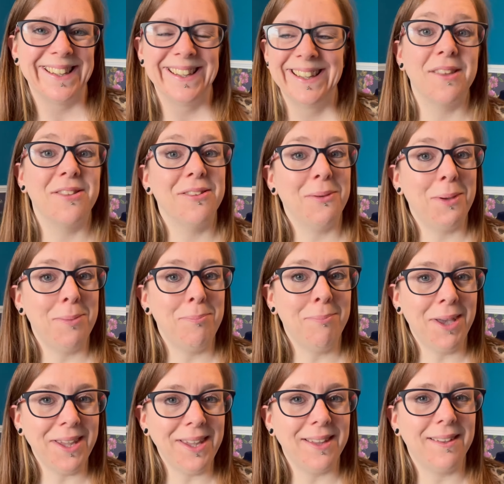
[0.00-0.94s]
So I
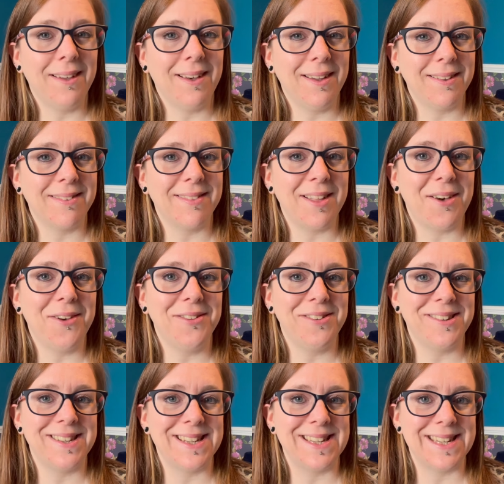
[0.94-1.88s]
might cast that
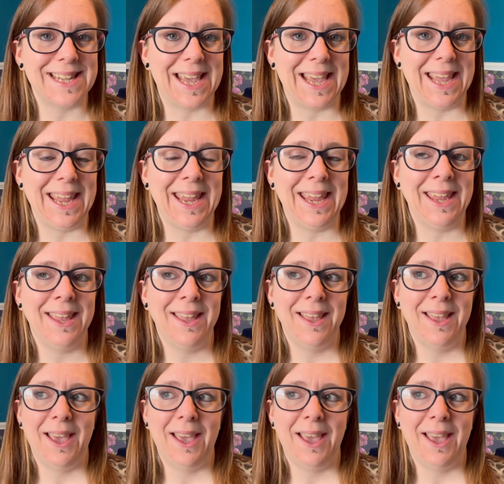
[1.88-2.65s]
on today